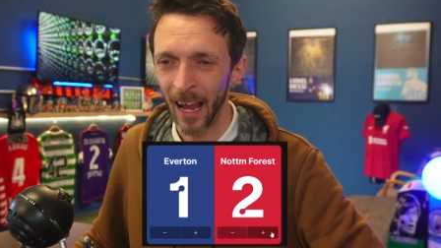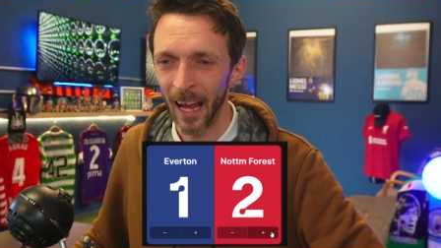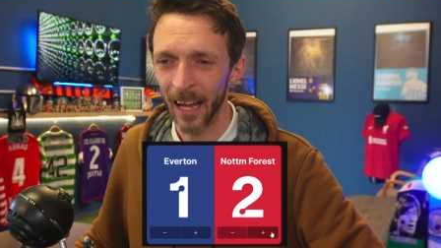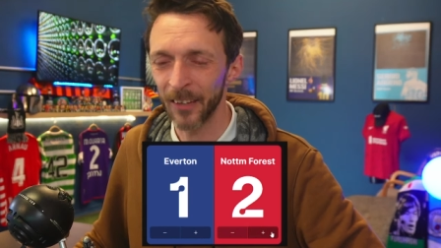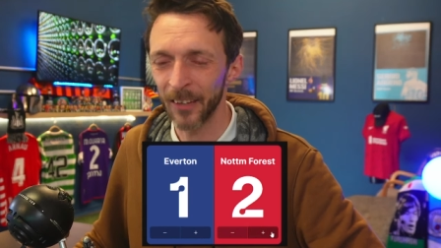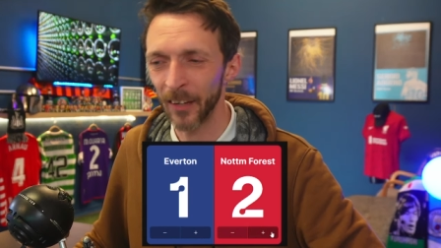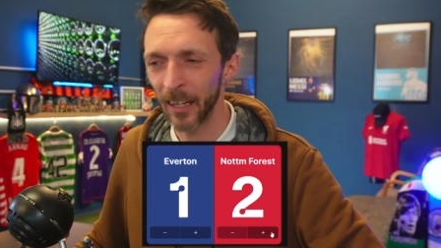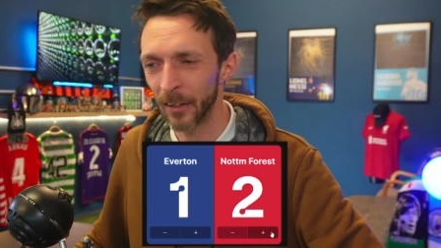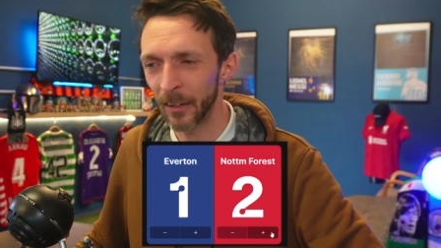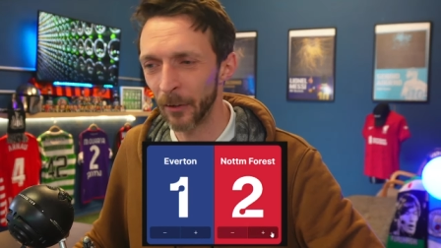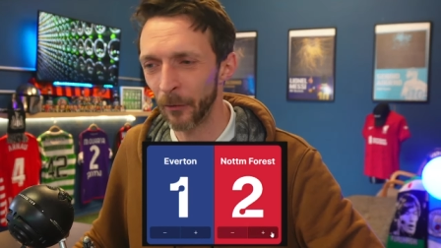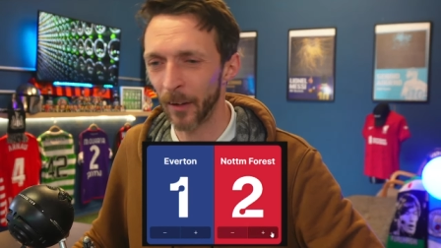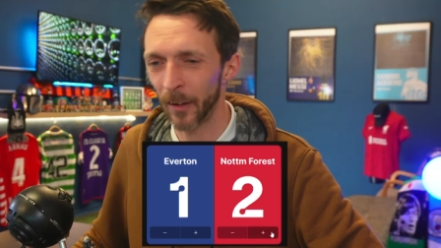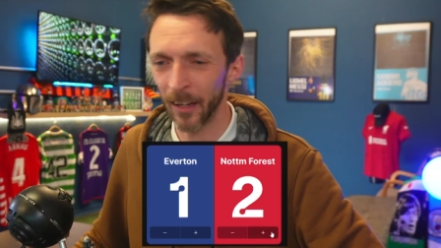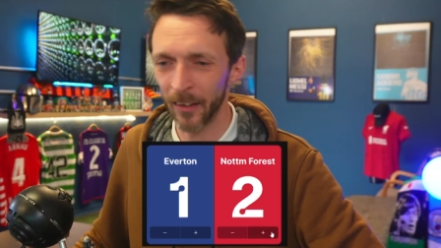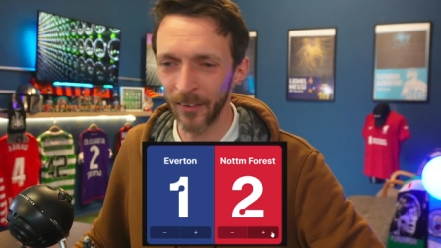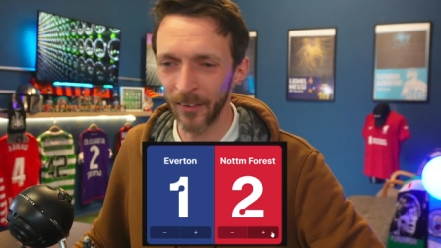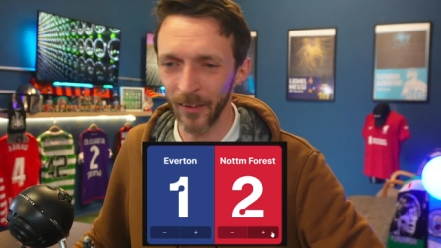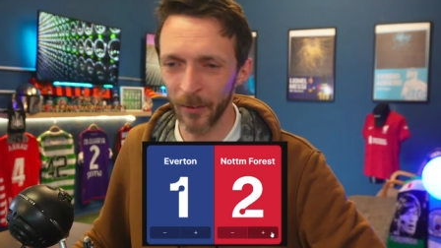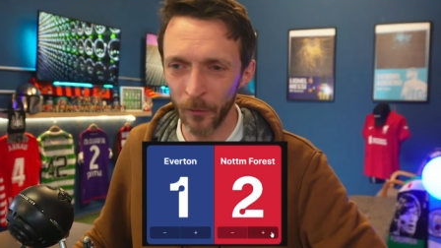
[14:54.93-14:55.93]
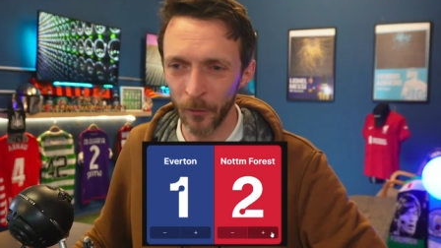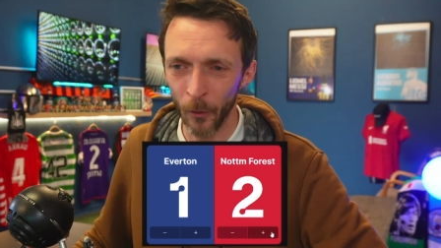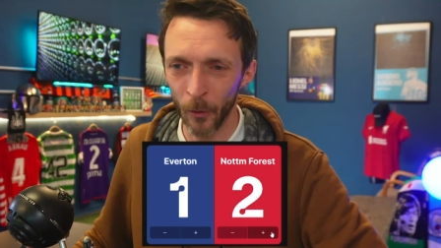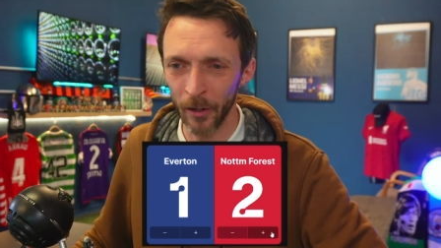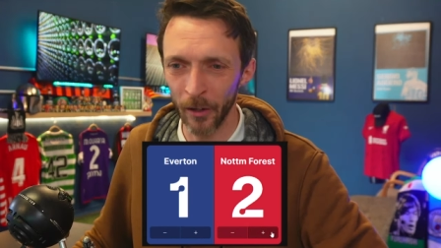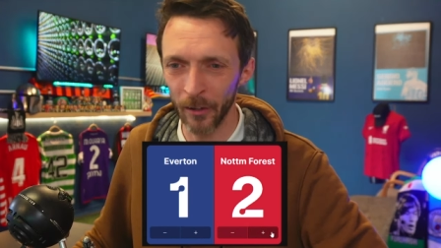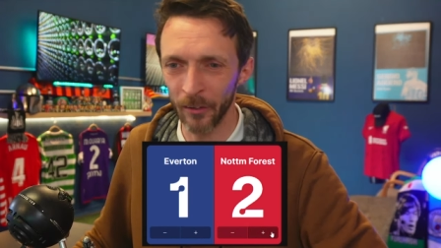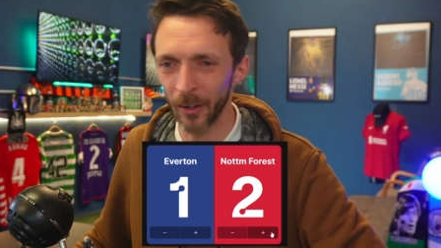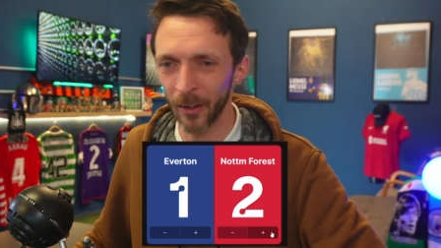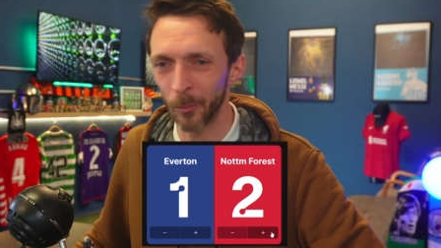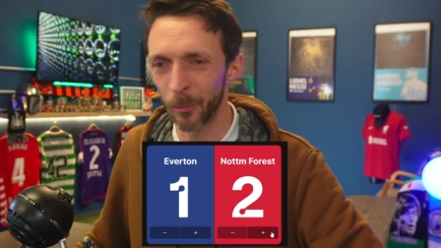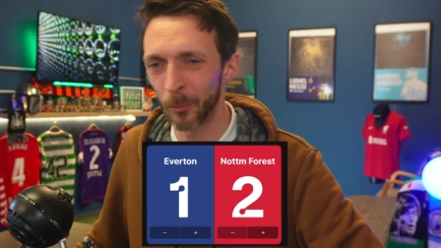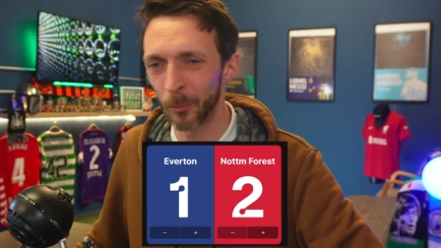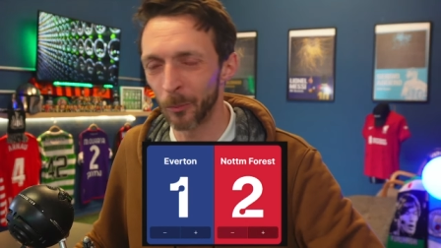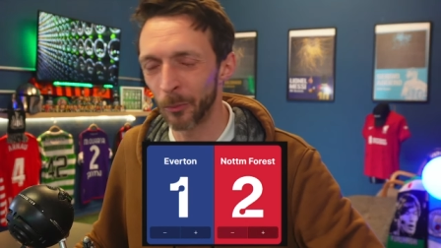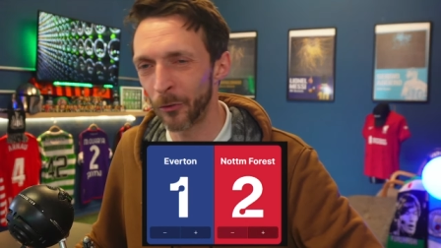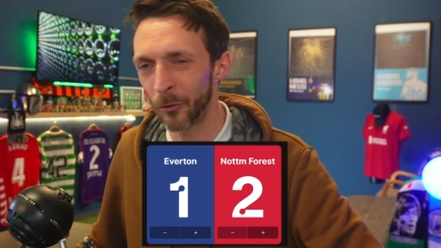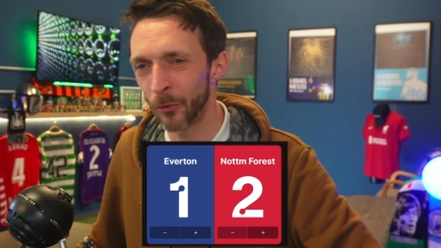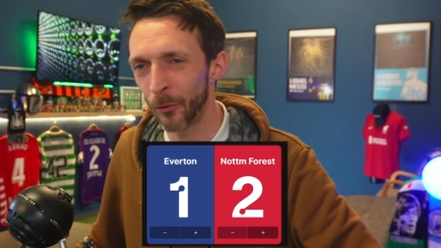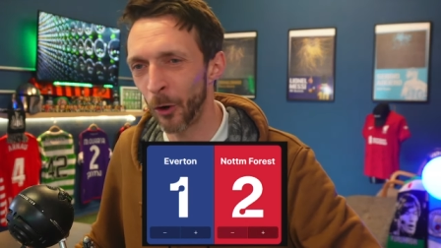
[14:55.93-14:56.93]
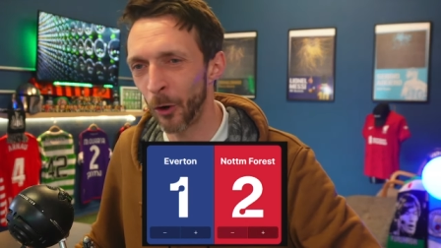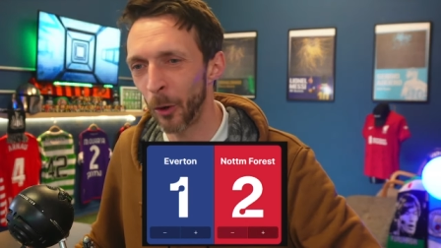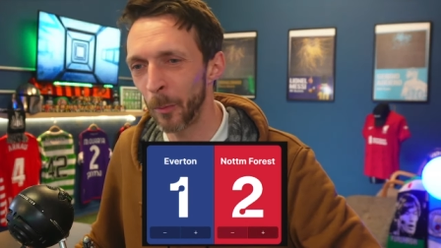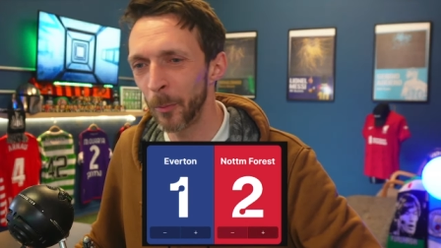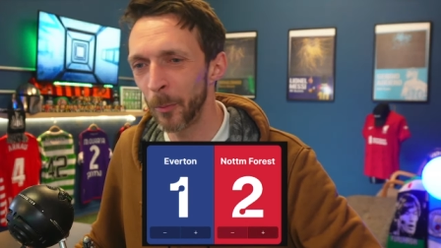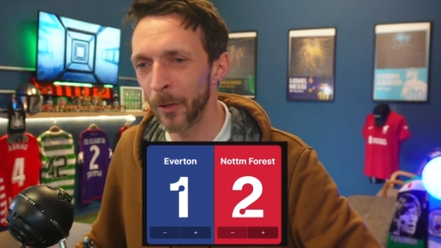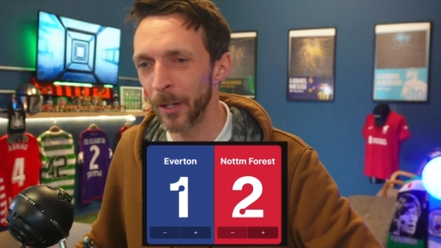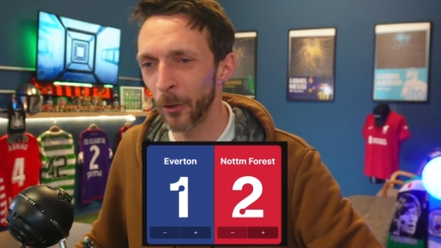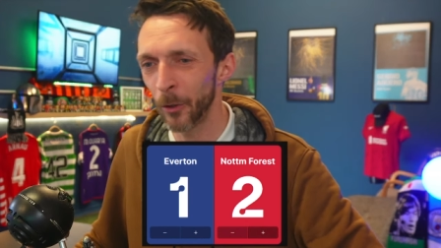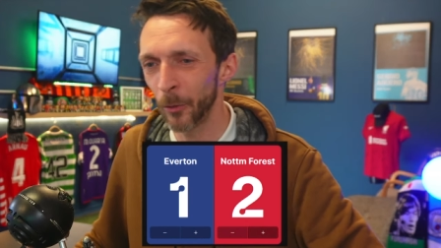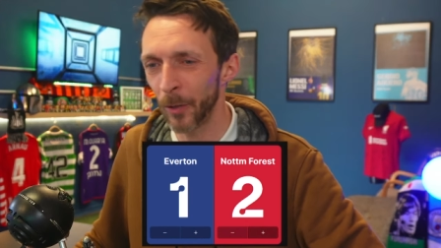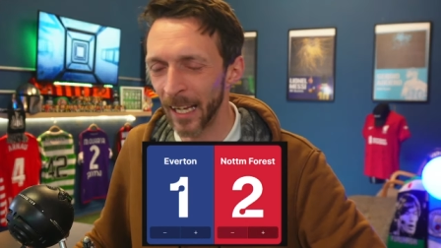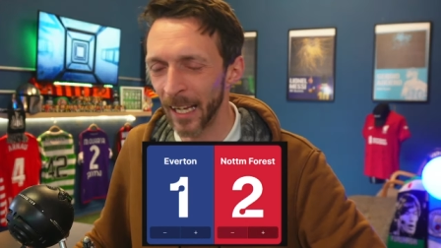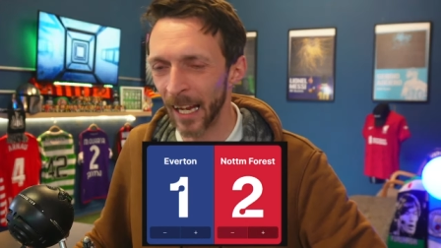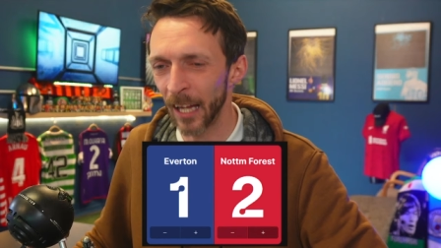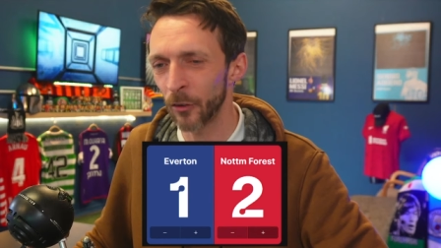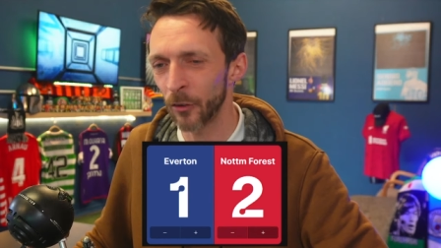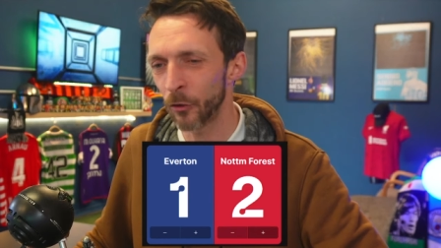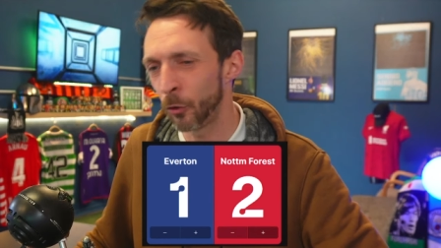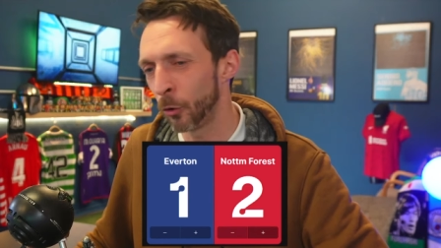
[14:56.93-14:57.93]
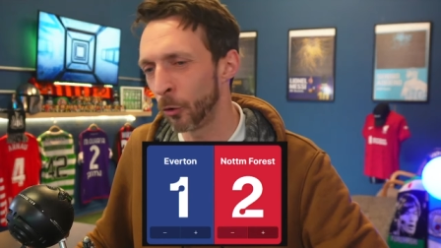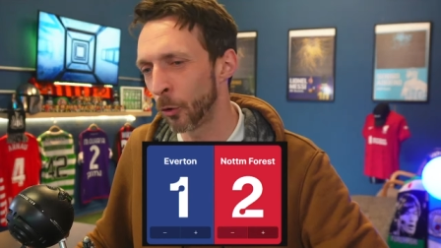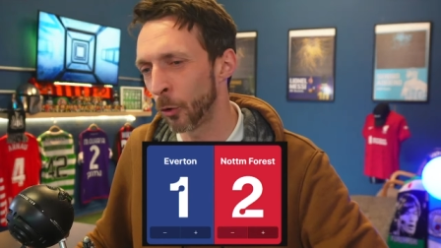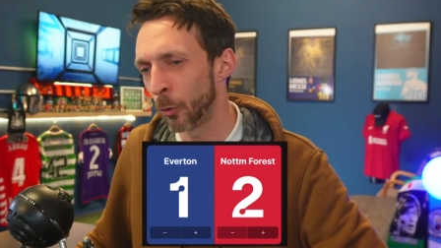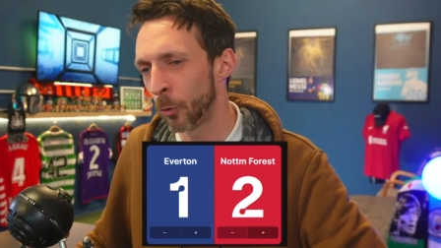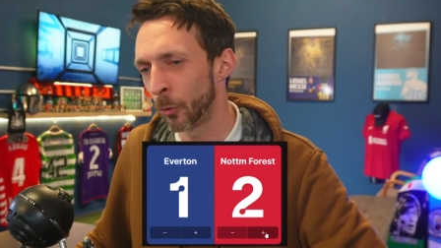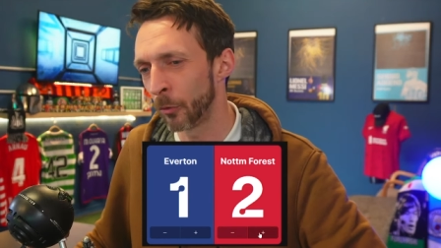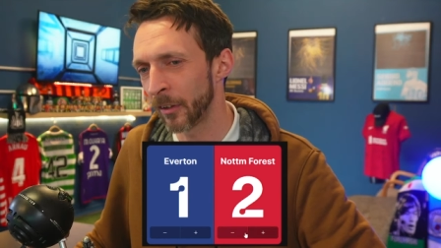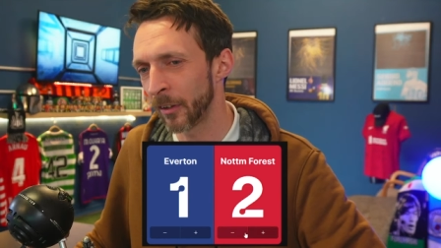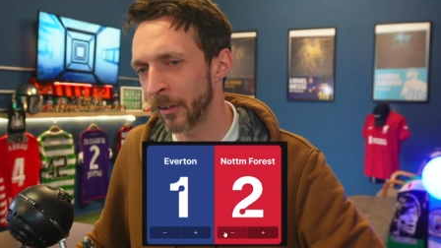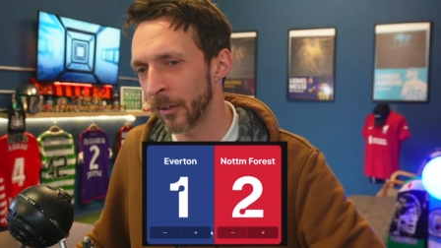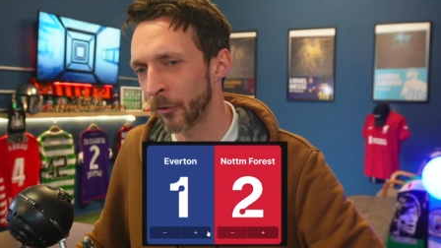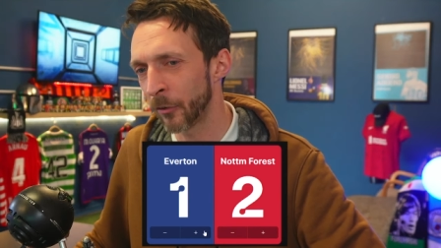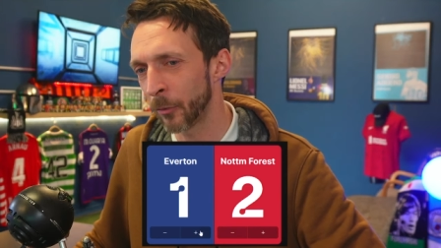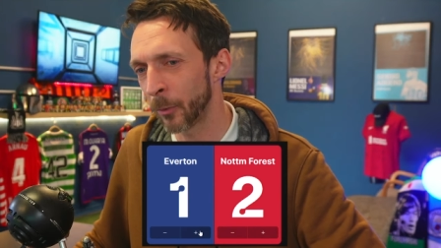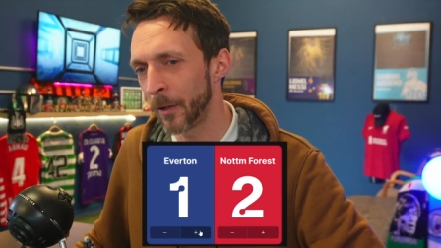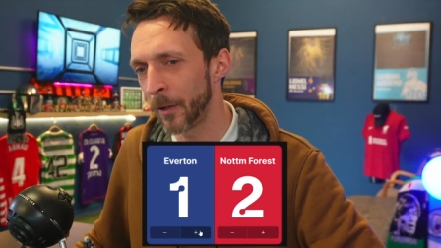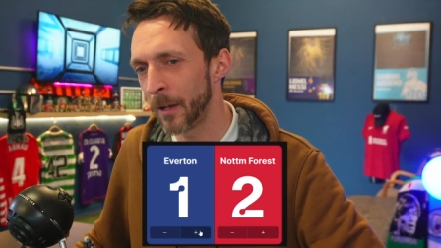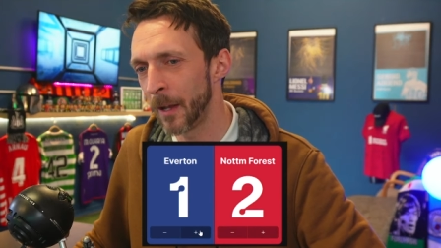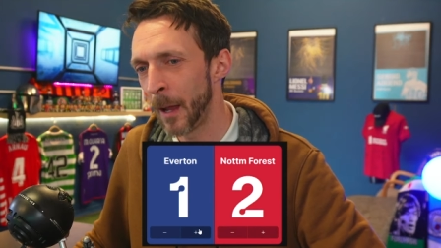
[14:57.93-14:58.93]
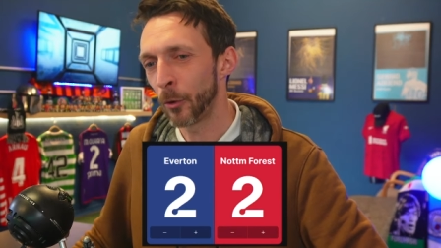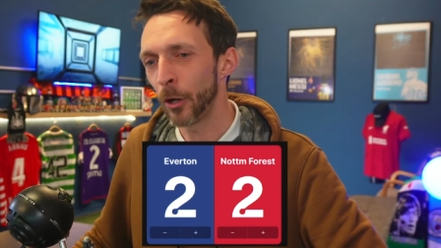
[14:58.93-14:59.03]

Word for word: and I'd like to think that Forest are probably going to get two goals in this one.